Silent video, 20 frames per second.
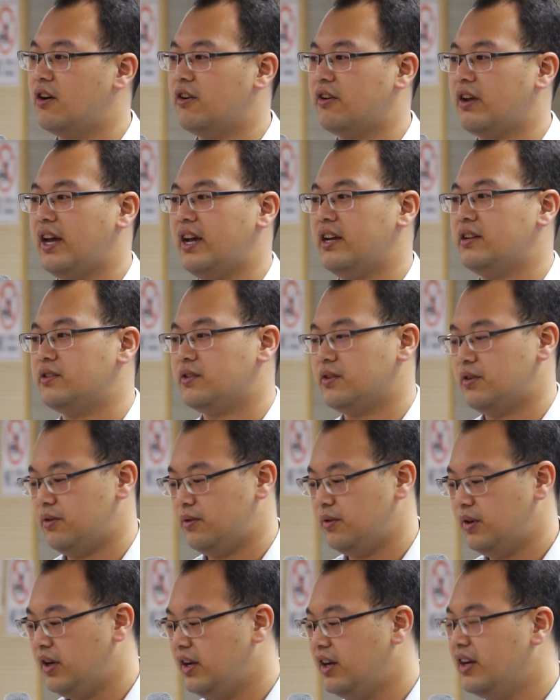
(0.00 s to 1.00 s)
Okay,
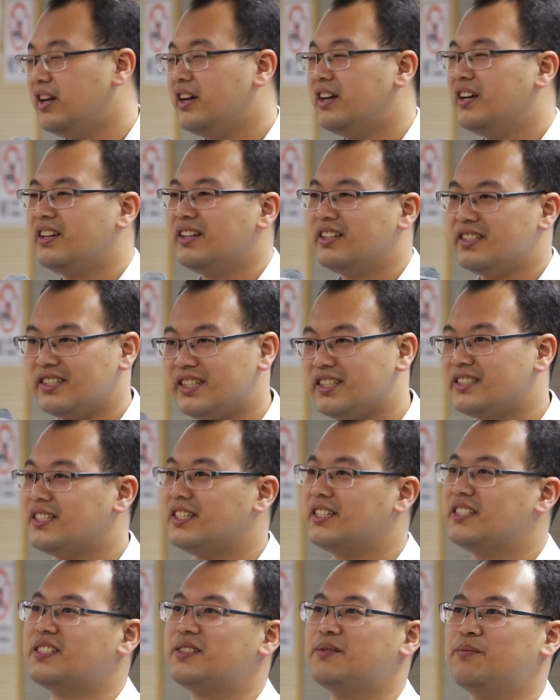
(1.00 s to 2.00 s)
so this
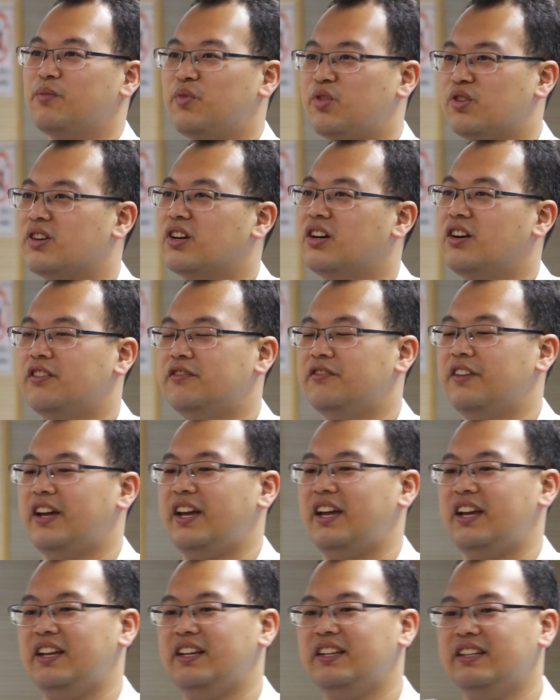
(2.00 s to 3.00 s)
is more of
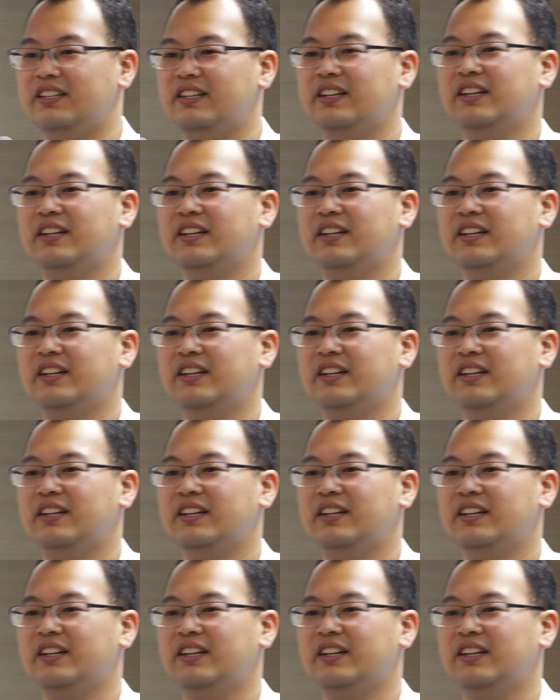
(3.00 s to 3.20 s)
a